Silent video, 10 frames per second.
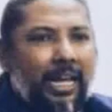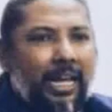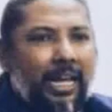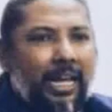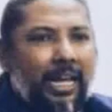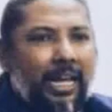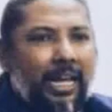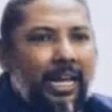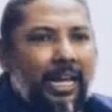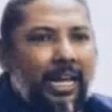
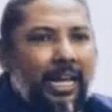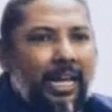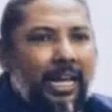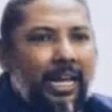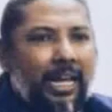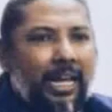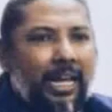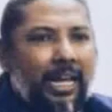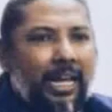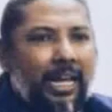
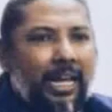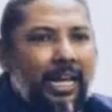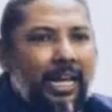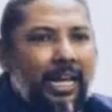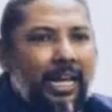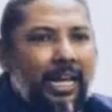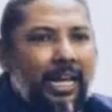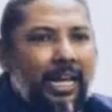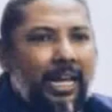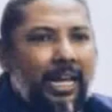
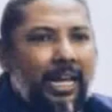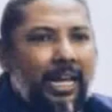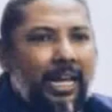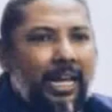[no speech]